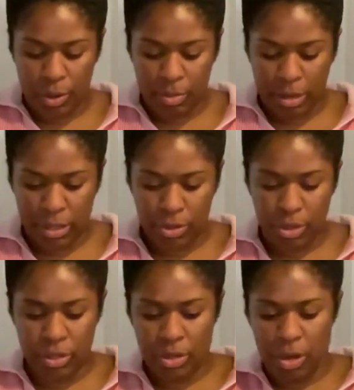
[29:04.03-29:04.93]
Make sure
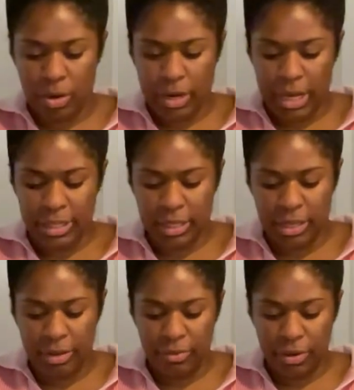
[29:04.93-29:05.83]
it's all nice and
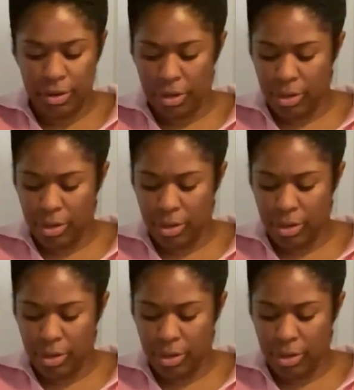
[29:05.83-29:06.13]
covered.